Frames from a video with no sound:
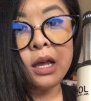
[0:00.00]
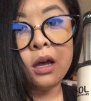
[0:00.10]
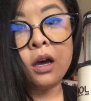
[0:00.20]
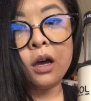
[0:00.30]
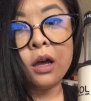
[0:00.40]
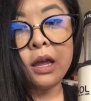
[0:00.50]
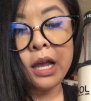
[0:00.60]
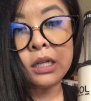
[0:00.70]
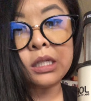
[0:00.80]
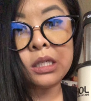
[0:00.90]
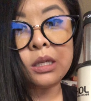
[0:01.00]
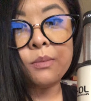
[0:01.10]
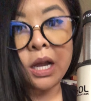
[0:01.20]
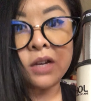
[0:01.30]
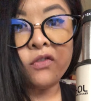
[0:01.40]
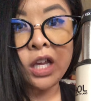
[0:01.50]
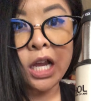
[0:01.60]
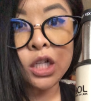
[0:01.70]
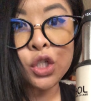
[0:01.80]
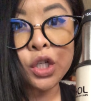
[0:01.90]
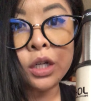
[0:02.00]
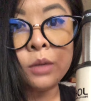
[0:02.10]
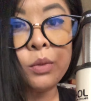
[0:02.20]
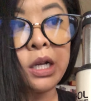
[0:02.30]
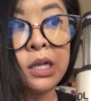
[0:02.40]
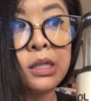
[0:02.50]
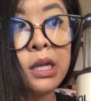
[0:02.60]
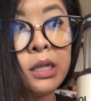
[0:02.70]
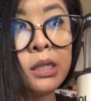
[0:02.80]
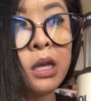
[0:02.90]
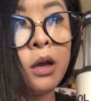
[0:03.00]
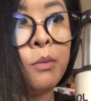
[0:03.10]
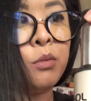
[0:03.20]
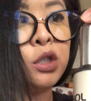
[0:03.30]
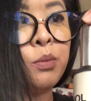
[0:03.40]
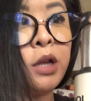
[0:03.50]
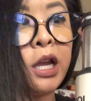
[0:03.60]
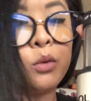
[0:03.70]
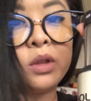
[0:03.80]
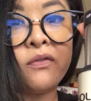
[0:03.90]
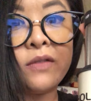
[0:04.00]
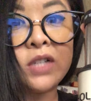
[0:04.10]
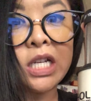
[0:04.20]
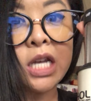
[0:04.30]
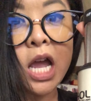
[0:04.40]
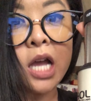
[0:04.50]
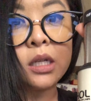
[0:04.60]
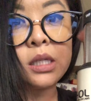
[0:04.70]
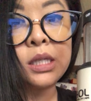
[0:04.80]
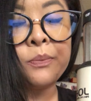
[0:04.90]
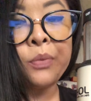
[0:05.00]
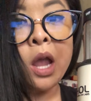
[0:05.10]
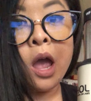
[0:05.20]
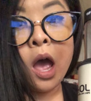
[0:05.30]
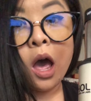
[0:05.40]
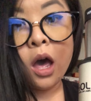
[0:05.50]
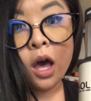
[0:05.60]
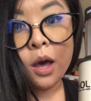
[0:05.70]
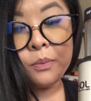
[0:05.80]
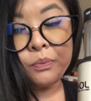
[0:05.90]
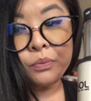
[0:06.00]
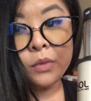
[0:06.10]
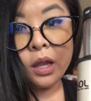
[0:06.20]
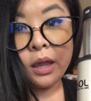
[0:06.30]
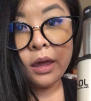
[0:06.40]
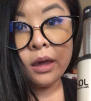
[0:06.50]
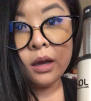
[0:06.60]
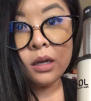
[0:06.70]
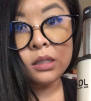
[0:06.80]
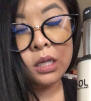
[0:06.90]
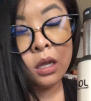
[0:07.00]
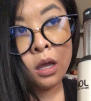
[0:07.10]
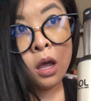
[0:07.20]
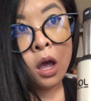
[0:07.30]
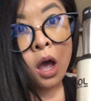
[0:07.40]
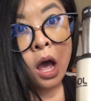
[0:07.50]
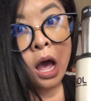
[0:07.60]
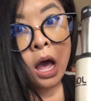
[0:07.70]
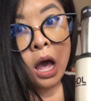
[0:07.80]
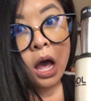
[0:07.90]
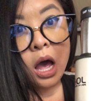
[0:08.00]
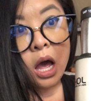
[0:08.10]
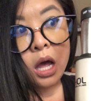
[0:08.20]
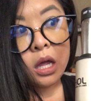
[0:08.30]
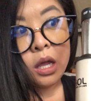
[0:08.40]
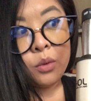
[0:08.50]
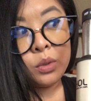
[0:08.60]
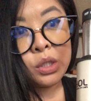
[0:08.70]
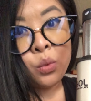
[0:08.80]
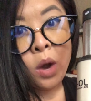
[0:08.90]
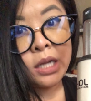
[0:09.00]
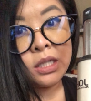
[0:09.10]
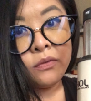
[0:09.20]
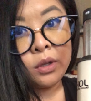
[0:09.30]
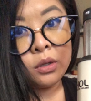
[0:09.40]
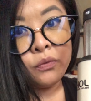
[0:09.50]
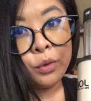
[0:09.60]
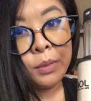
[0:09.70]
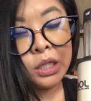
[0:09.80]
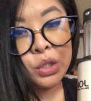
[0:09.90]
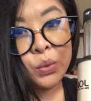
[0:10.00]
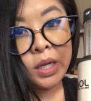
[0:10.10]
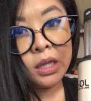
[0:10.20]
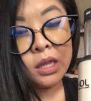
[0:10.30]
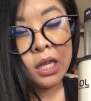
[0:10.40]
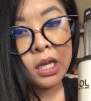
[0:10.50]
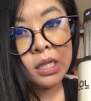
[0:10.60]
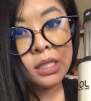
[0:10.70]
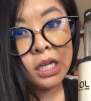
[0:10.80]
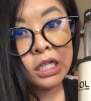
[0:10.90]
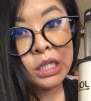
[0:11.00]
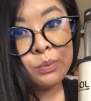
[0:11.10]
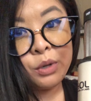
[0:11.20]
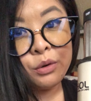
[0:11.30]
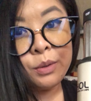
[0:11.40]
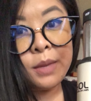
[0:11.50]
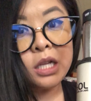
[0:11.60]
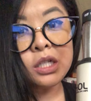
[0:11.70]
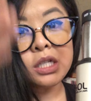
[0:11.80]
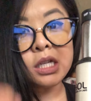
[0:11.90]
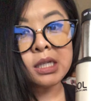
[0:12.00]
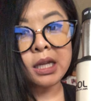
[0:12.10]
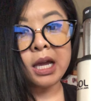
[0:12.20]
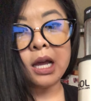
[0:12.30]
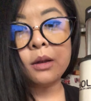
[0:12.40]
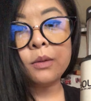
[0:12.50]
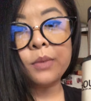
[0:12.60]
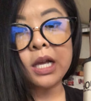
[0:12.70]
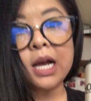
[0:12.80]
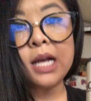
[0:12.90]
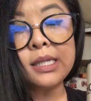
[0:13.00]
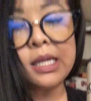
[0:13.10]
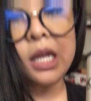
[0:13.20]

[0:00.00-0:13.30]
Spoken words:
X magnification, because it's multiplying with the 15X. And it was quite difficult for me doing this experiment, just again because